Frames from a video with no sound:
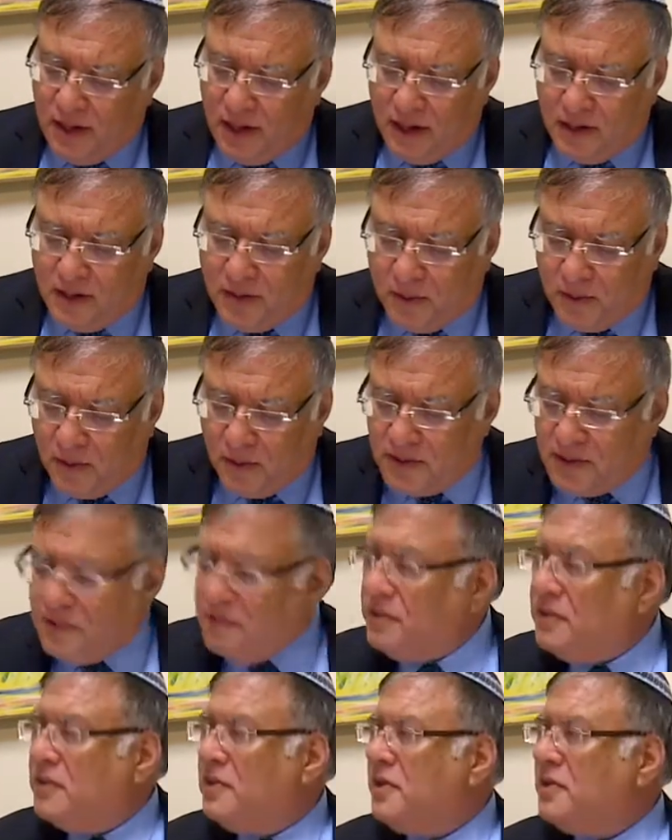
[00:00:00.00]
in the words of
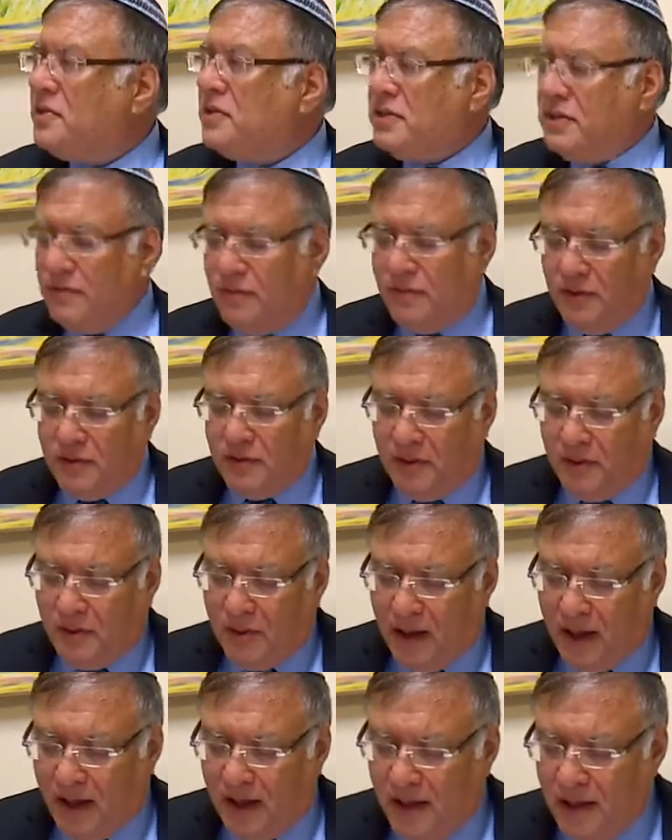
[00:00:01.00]
the teachings of your
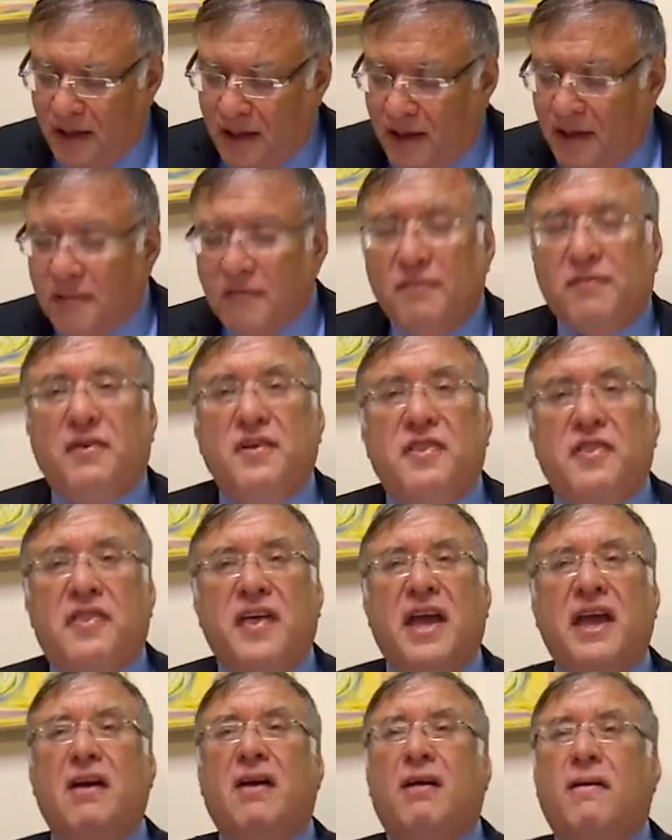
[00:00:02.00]
Torah. For
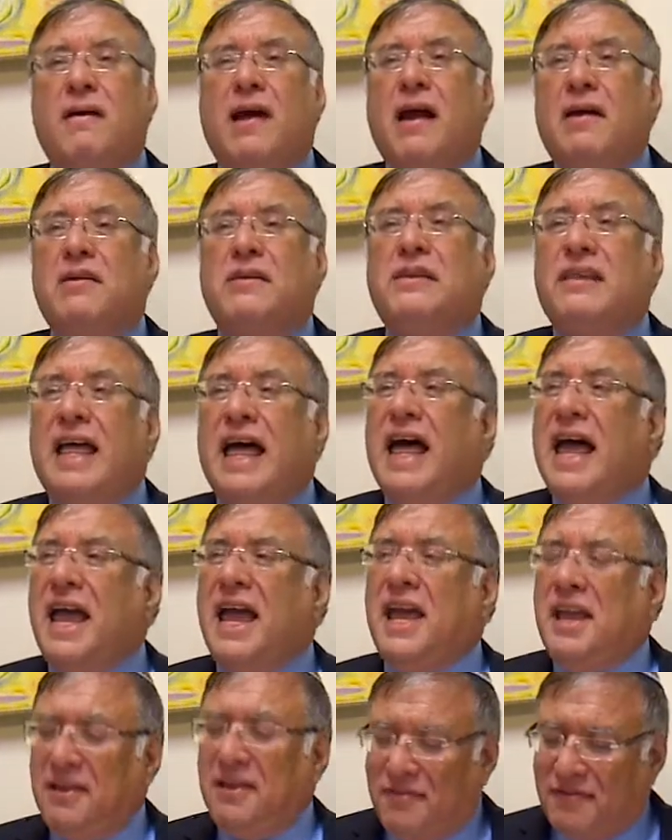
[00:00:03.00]
they are our
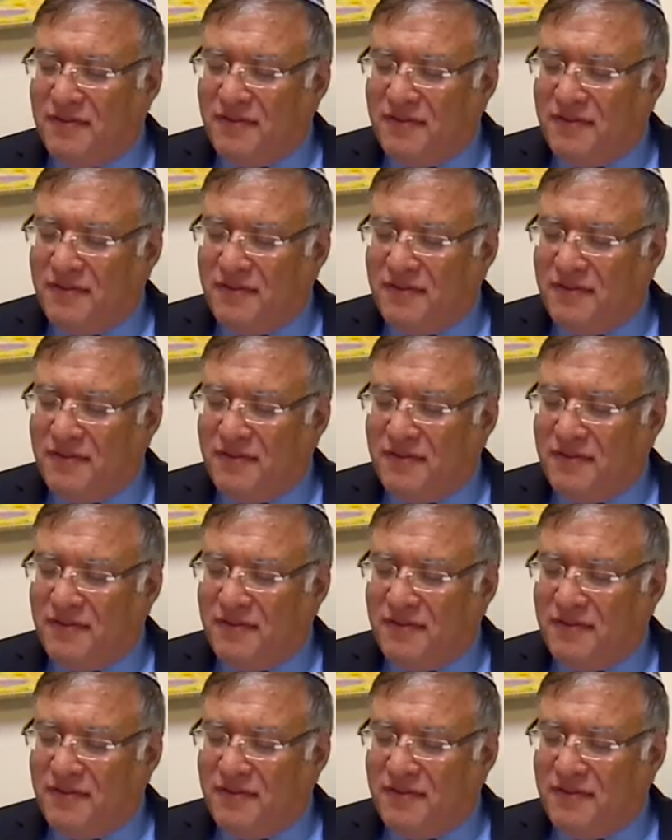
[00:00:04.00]
life.